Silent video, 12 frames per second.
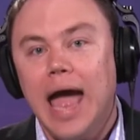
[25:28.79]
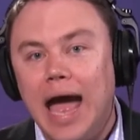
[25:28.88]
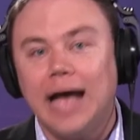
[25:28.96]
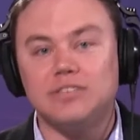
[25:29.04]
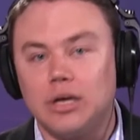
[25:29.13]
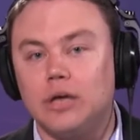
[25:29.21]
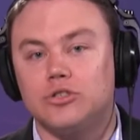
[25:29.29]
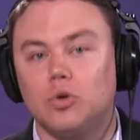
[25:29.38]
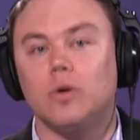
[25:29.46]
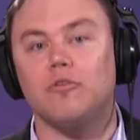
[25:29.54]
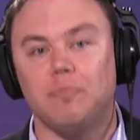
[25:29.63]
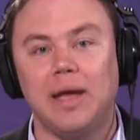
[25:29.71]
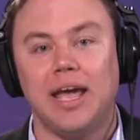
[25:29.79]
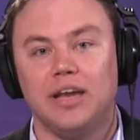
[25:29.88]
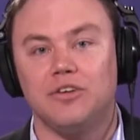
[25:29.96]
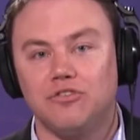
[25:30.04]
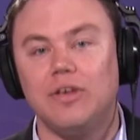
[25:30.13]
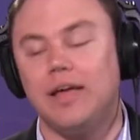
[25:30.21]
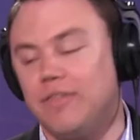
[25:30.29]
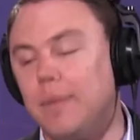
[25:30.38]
as a sort of pan panacea.